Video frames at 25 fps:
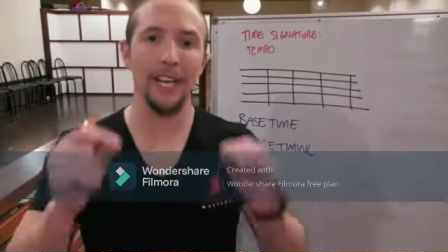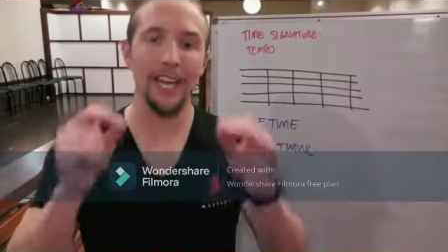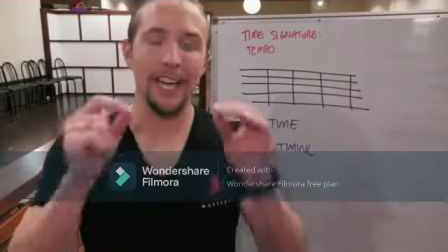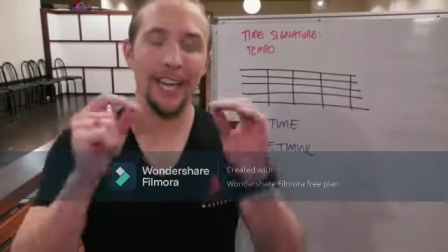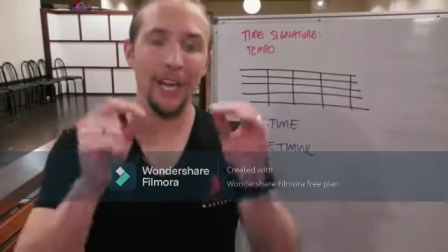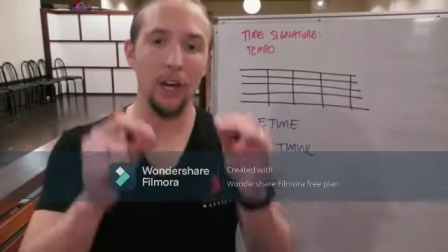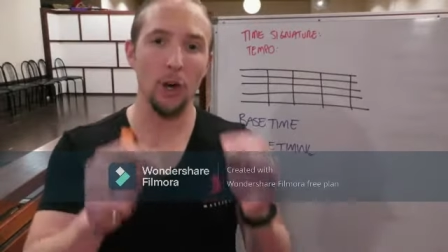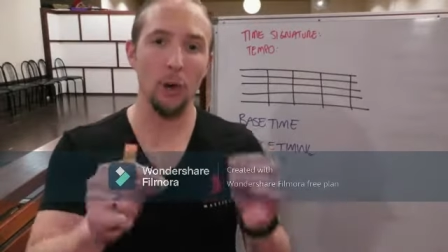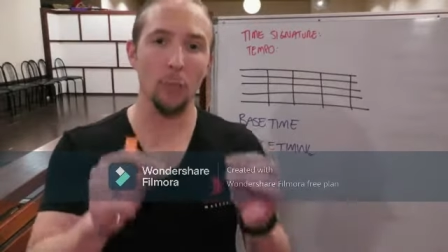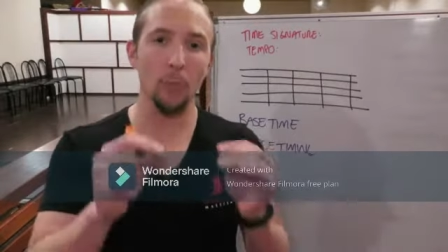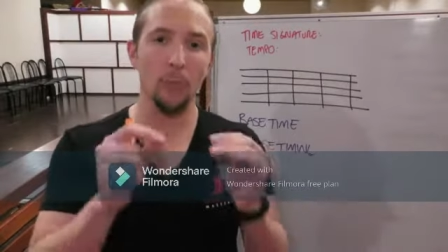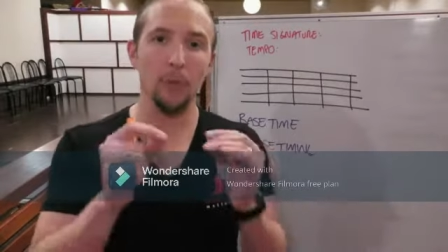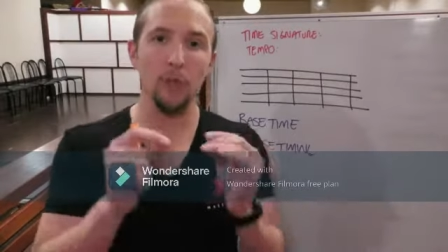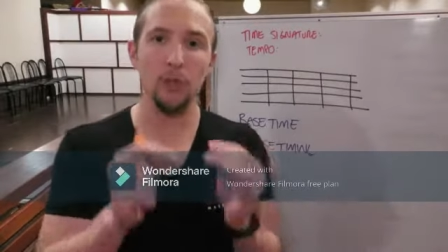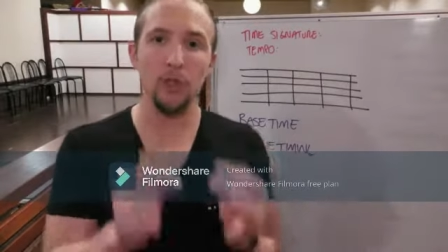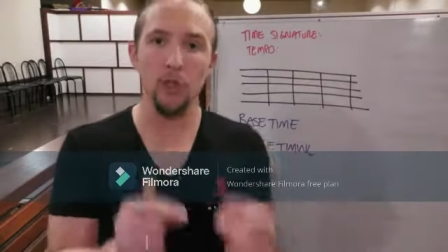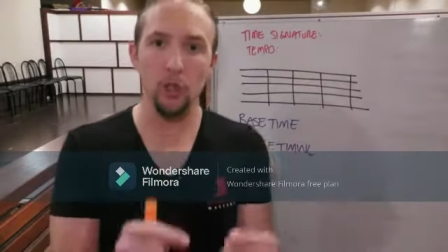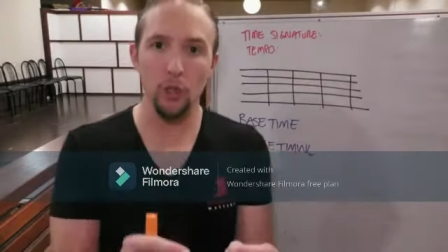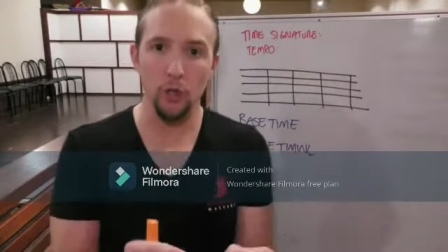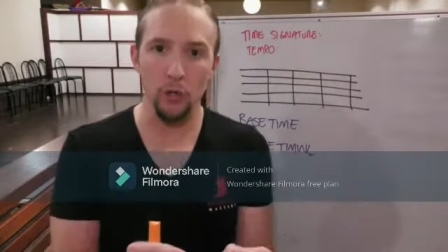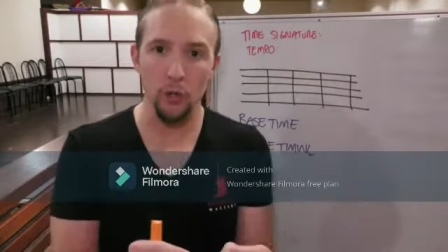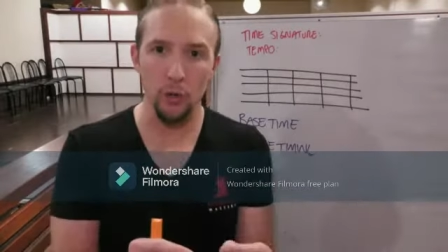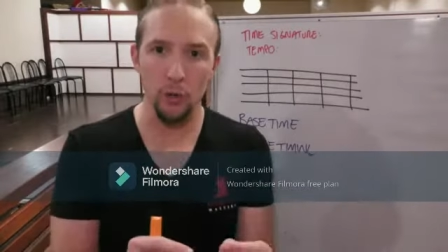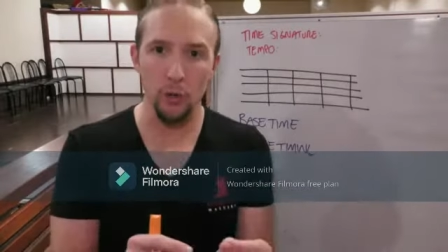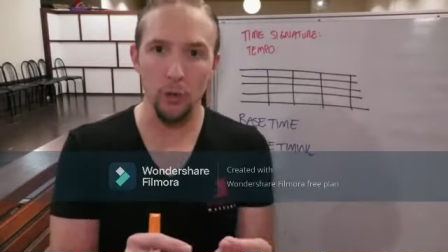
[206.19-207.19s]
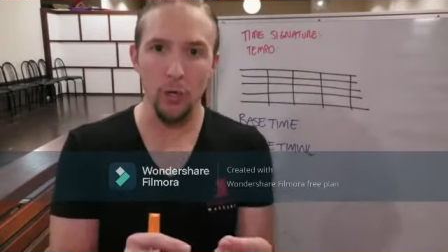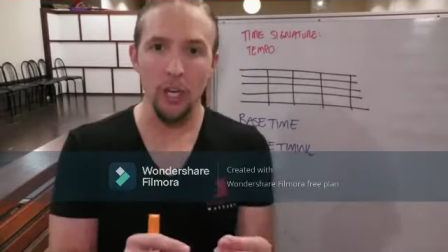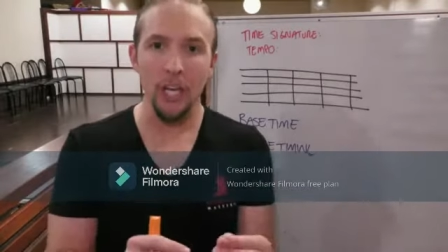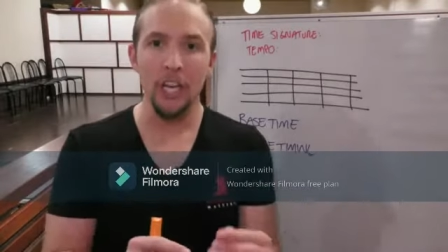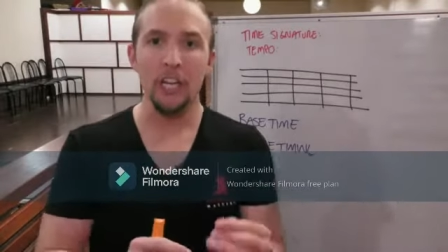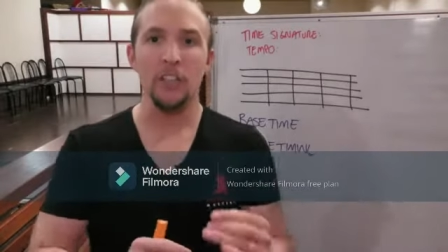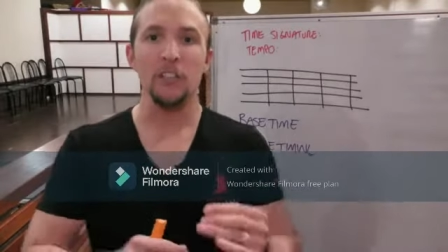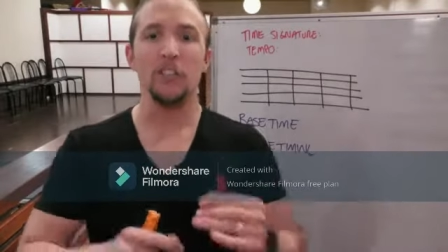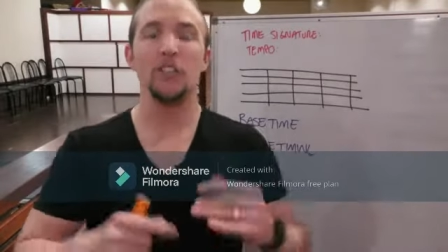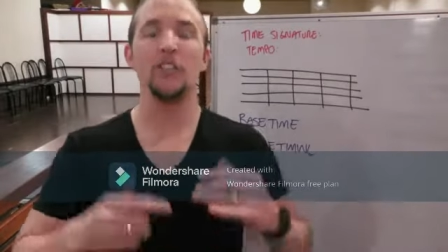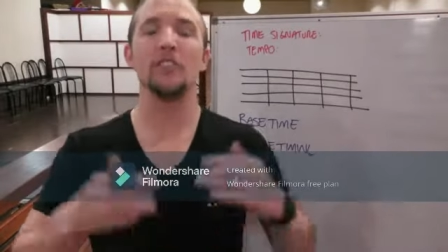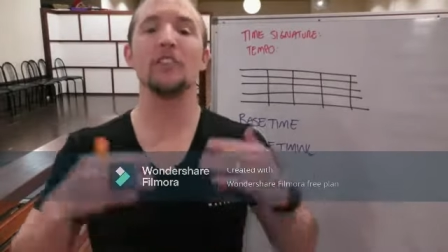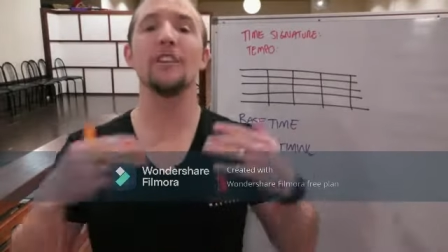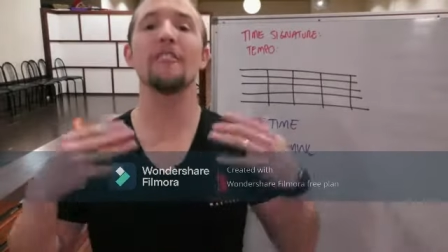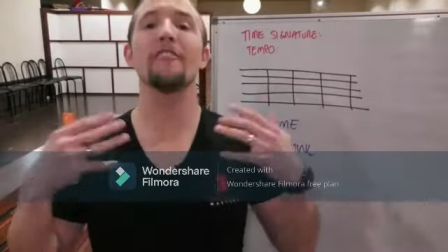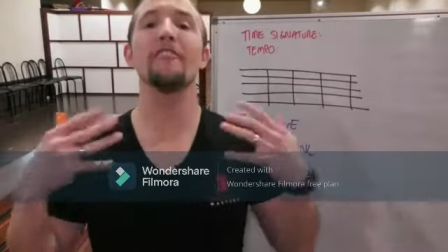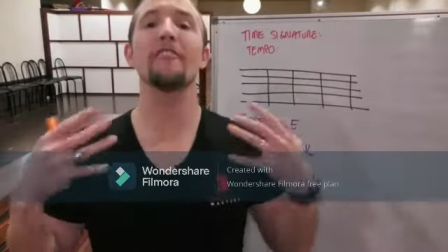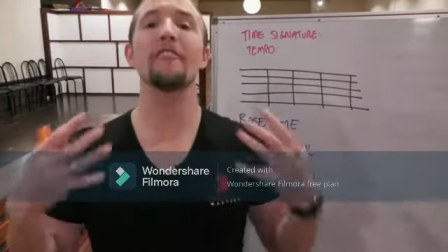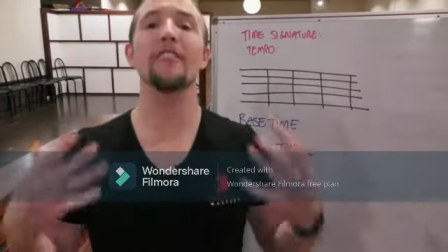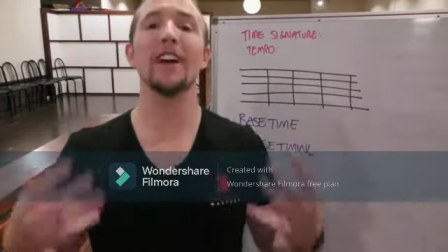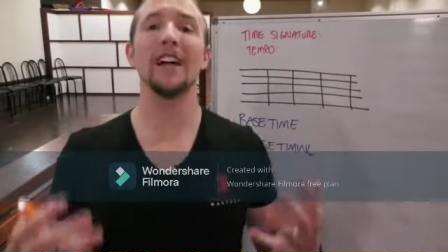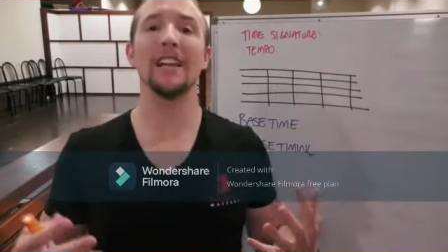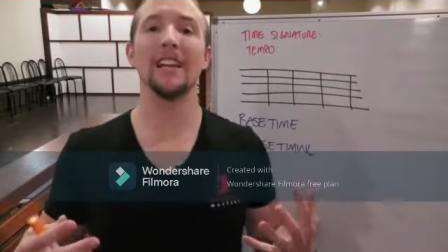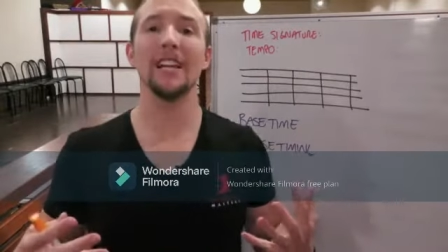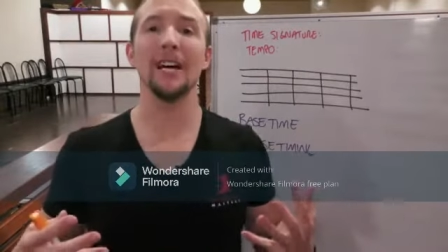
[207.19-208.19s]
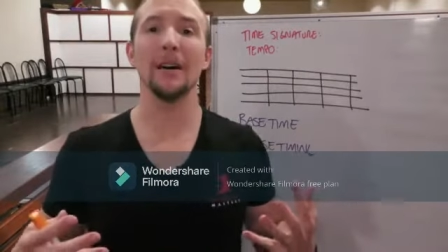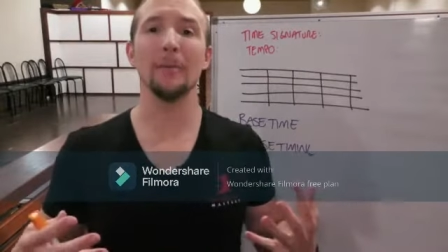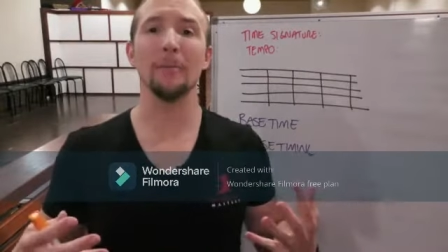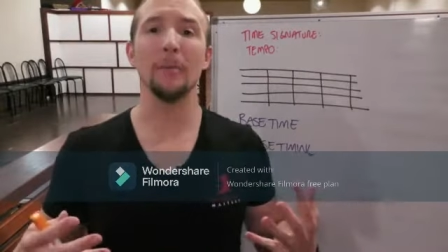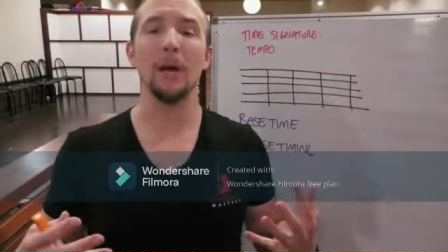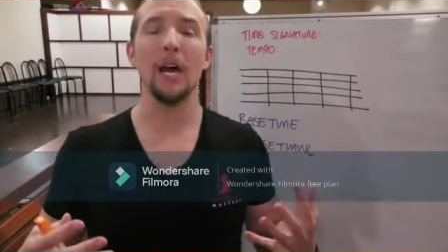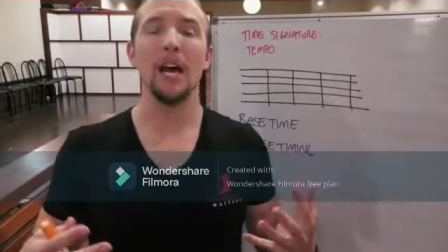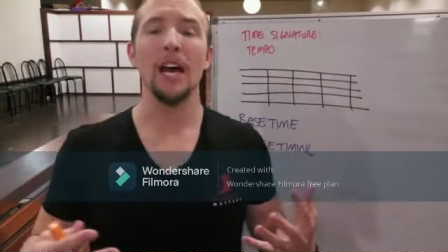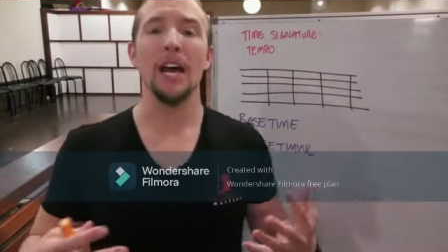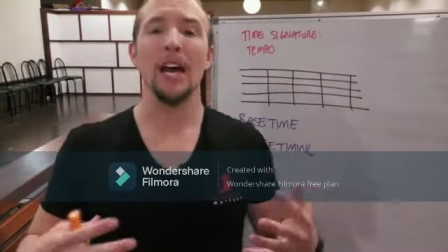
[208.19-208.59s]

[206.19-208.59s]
help you to develop